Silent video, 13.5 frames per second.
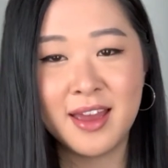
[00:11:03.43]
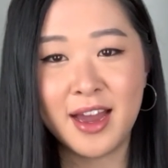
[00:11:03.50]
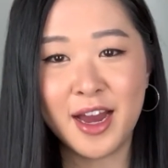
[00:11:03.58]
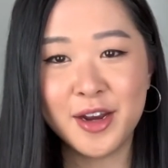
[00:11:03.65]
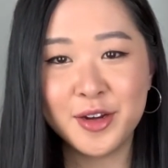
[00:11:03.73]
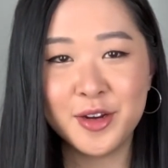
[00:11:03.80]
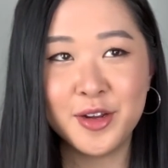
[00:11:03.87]
I
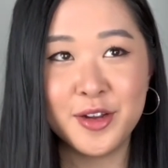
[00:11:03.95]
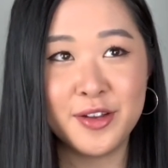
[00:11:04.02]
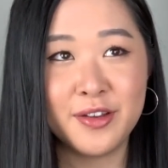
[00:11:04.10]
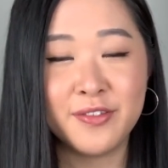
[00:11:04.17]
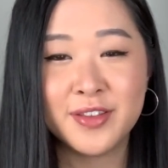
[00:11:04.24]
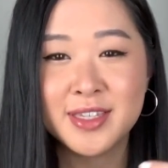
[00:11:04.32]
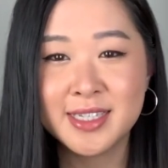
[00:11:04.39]
don't know
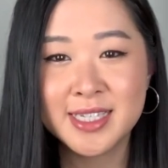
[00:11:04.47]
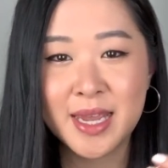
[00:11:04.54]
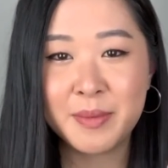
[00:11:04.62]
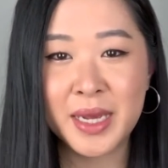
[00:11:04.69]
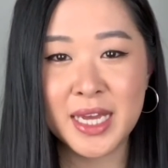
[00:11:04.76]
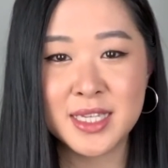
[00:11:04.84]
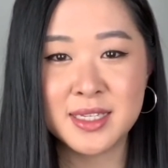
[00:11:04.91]
if it's the same
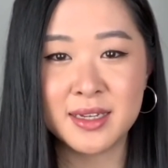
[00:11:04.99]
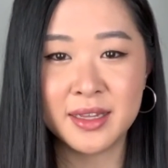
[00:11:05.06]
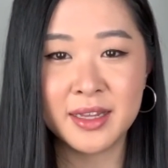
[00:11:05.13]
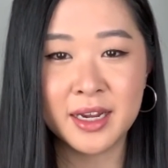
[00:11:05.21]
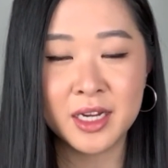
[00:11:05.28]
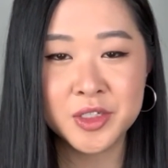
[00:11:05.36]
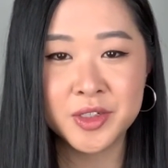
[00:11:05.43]
case in other
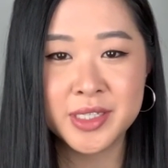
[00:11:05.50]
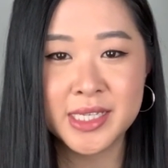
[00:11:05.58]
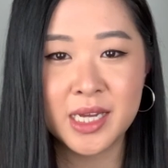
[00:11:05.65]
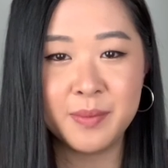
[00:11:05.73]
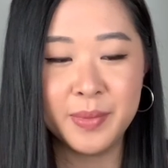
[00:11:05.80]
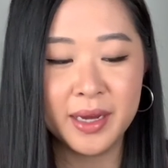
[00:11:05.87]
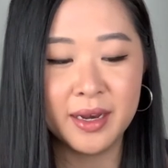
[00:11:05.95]
countries
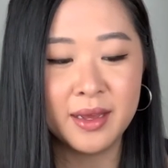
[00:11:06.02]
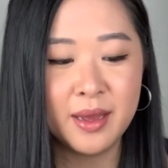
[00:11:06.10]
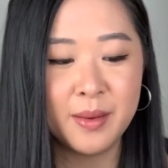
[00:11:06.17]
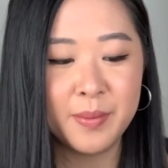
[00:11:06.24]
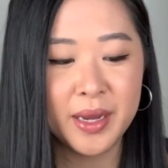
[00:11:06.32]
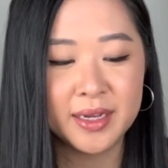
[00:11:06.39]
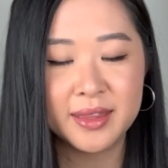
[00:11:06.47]
now, but
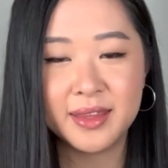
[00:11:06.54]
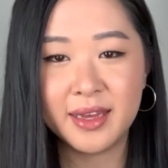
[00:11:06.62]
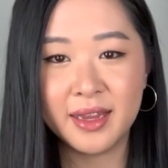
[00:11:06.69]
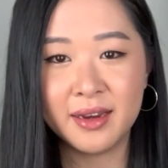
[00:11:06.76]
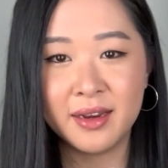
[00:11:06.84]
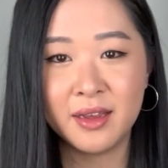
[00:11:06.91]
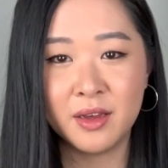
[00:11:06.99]
back
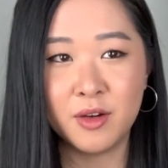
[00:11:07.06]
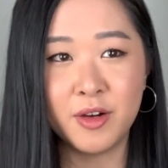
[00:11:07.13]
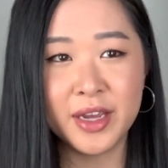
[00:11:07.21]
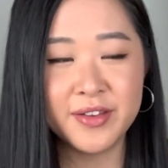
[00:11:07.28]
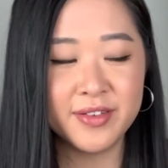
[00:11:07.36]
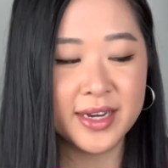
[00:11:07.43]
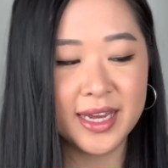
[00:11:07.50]
then, or
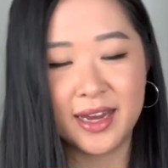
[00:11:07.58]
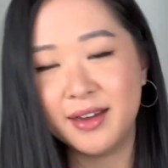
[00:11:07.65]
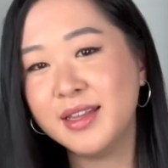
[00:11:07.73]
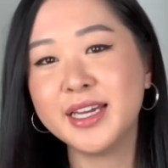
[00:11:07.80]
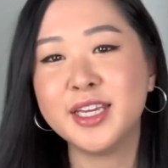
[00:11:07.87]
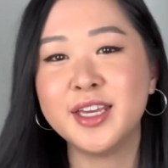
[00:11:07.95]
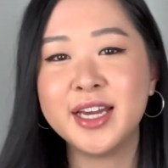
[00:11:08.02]
even now,
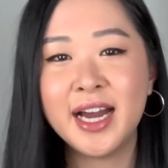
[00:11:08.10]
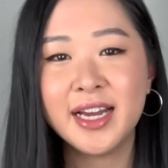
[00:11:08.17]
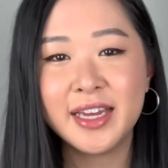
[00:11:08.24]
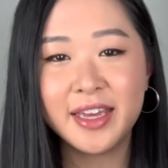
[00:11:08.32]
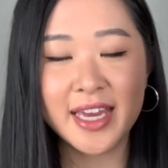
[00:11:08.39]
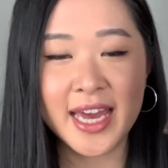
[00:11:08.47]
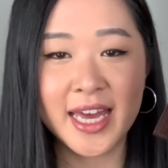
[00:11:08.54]
like you can't
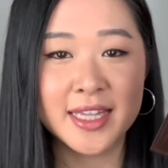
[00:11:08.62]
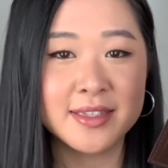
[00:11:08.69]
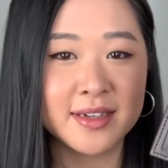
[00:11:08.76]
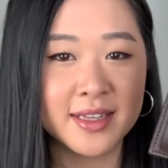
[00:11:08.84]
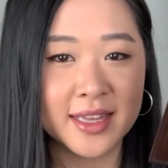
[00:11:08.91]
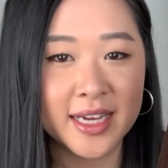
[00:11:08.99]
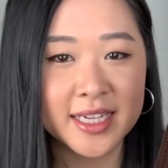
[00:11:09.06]
get your hands on
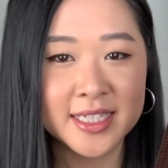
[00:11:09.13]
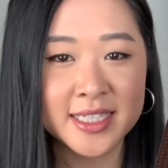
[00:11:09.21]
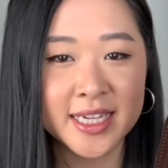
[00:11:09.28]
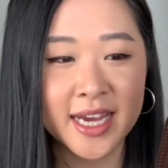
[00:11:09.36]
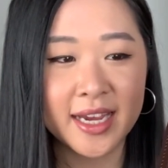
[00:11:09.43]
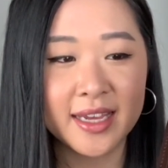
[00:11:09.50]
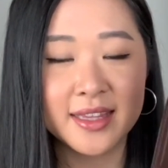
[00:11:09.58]
a luggage
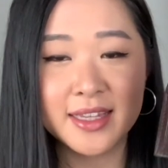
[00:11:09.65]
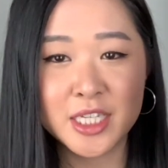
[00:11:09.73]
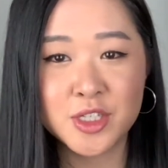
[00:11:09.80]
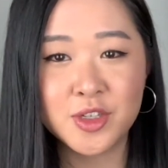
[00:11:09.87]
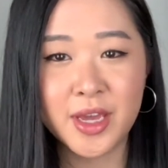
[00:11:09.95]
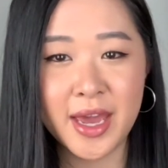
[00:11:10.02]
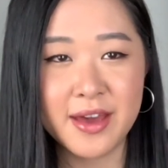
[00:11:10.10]
tag unless
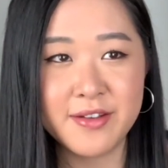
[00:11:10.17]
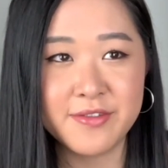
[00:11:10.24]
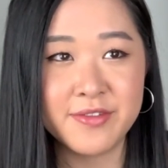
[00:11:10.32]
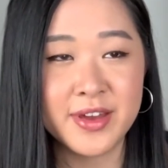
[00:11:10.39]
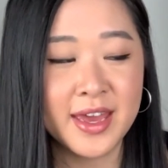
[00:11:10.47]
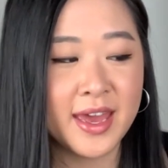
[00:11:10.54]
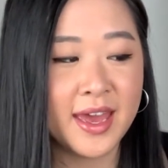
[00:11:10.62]
you have
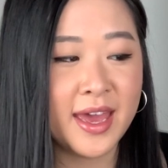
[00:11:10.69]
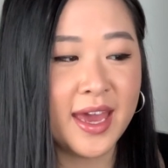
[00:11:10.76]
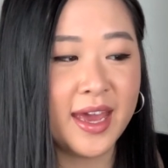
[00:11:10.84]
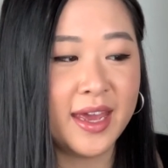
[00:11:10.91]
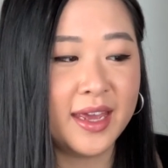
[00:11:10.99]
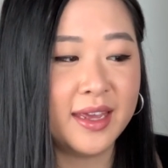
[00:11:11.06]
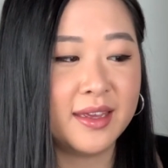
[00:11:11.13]

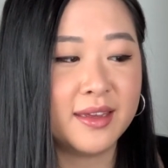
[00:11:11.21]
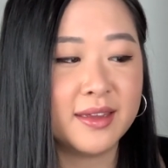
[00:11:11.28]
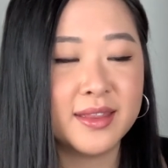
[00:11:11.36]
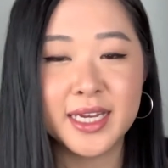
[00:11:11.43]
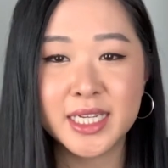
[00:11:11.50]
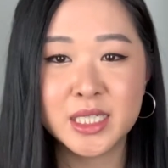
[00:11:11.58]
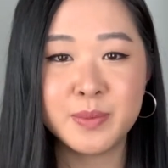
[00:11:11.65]
a
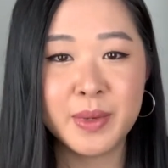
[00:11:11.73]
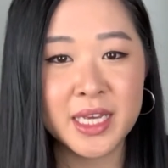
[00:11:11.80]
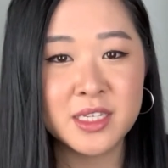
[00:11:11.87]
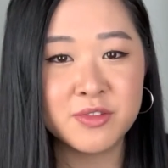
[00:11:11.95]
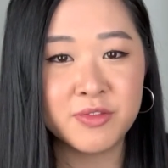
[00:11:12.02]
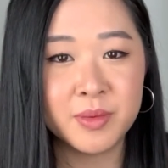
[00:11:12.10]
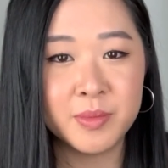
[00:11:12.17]
luggage piece
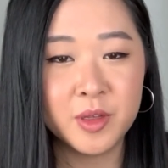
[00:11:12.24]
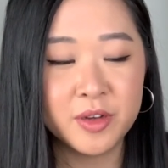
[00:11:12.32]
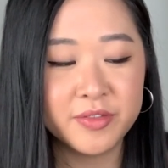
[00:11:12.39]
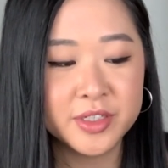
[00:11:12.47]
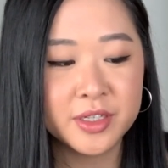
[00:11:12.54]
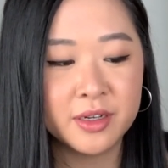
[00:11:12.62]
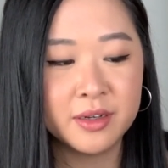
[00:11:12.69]
from Louis
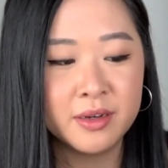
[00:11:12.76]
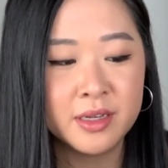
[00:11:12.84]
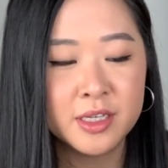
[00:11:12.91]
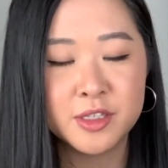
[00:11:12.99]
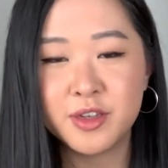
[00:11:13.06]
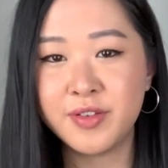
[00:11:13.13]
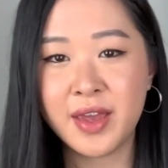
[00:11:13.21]
Vuitton.
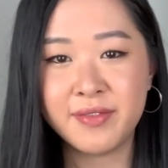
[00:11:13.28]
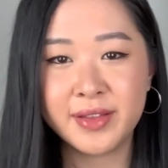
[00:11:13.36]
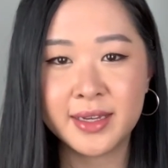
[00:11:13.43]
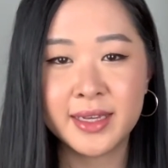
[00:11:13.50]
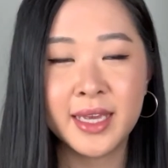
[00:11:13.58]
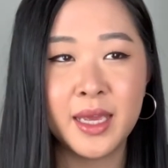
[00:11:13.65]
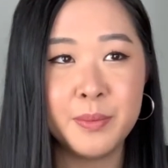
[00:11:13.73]
So if you have like
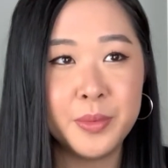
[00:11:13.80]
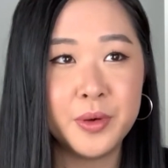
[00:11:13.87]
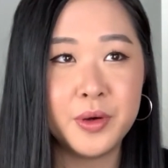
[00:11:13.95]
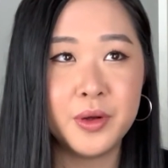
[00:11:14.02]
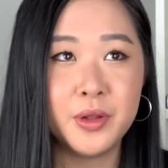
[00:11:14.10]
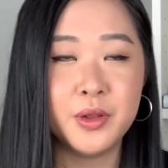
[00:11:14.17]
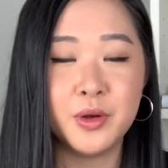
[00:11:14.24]
a keep
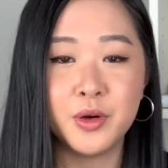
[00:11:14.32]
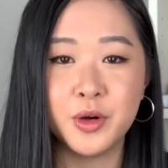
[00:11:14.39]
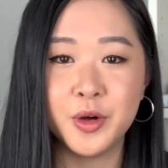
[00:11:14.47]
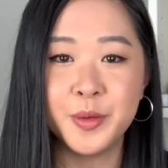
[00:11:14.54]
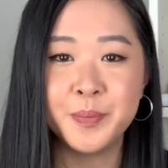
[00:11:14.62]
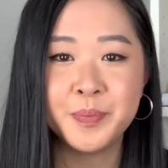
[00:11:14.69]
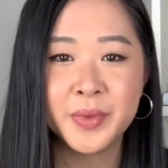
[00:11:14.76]
ball
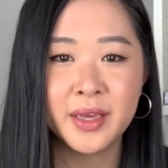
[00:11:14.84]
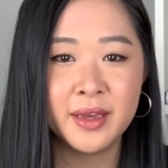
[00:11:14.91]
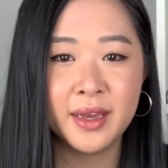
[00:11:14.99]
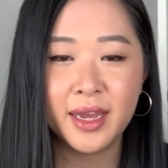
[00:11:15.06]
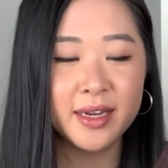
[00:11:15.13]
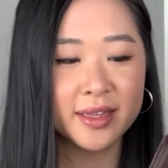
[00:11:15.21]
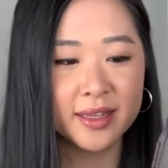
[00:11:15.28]
or
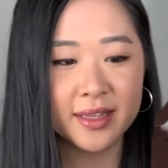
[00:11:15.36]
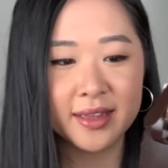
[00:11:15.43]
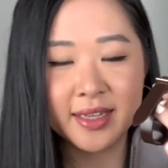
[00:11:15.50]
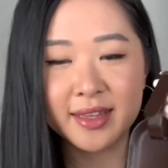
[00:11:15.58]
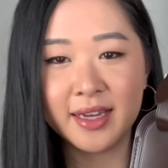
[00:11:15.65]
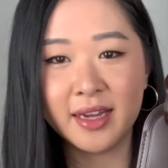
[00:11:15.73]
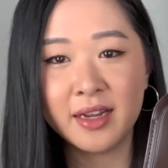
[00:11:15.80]
anything
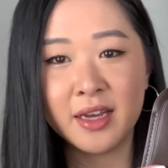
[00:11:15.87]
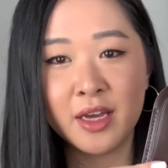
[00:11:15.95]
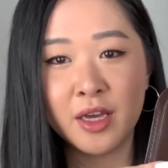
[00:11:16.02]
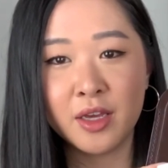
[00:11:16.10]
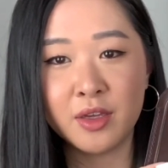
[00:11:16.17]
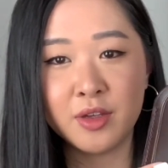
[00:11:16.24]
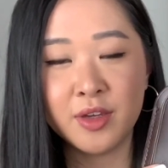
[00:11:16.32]
like that,
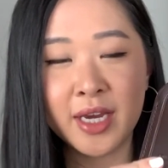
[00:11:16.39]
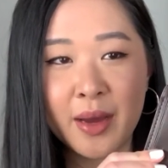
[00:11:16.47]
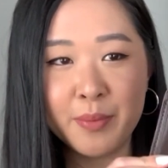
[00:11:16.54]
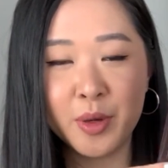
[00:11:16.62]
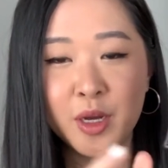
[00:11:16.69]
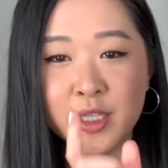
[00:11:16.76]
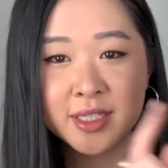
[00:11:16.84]
you
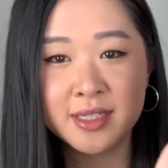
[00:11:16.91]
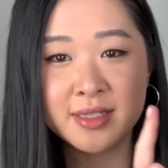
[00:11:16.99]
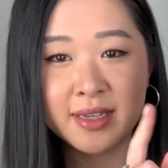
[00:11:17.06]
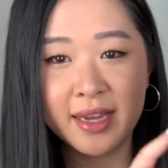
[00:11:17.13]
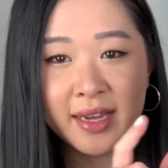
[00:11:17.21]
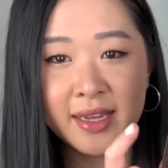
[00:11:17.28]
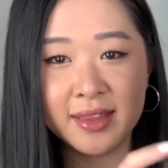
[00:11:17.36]
can't purchase
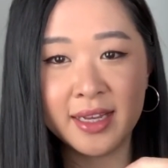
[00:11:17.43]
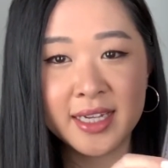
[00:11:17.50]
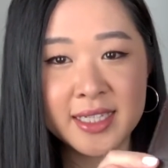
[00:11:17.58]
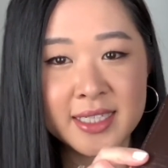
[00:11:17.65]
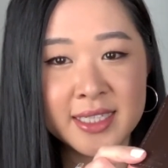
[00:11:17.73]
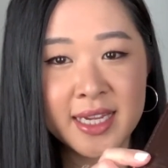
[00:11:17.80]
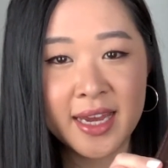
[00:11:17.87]
a
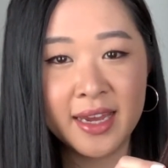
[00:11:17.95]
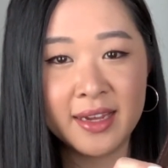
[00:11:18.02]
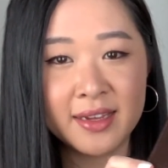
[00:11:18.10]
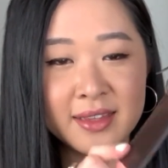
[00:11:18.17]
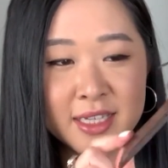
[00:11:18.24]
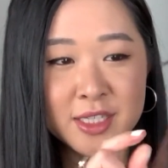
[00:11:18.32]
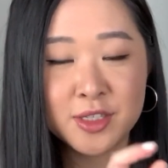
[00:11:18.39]
luggage tag
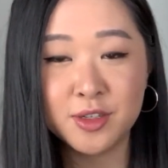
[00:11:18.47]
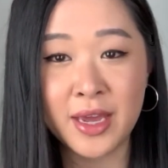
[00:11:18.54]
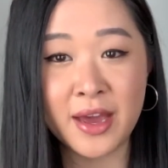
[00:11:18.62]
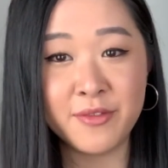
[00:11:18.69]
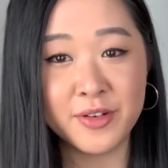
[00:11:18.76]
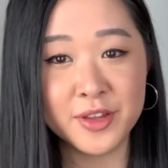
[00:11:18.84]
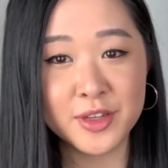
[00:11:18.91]
unless you
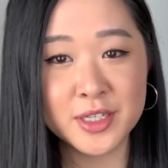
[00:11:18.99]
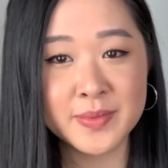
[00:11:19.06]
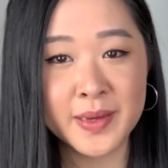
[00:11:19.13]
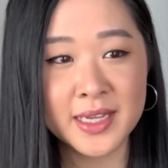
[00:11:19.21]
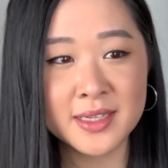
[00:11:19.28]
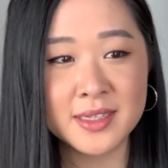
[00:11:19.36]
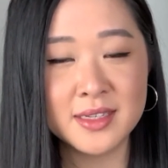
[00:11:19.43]
have one of those
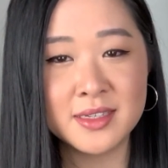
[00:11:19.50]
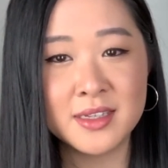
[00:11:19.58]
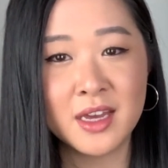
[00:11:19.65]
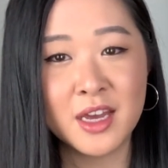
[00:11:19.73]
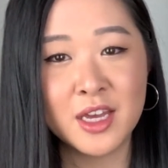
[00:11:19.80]
pieces.